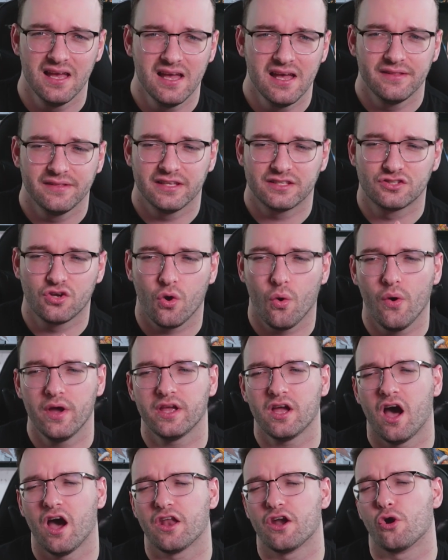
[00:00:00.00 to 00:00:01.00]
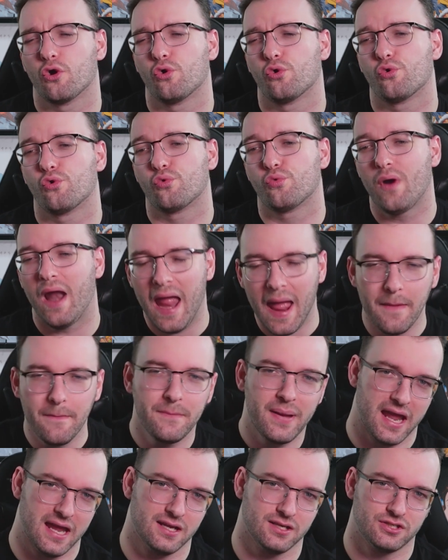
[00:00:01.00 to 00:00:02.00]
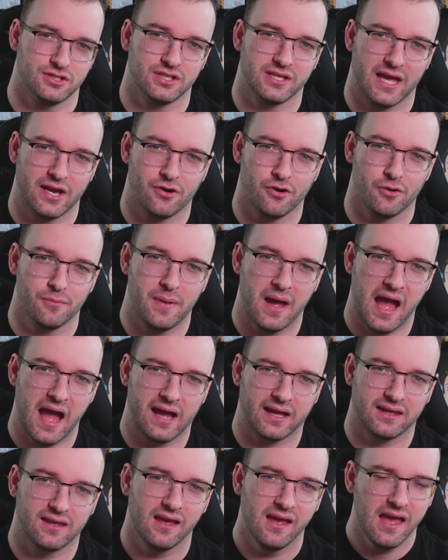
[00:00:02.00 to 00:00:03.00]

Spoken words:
that's going on a rampage to get her back.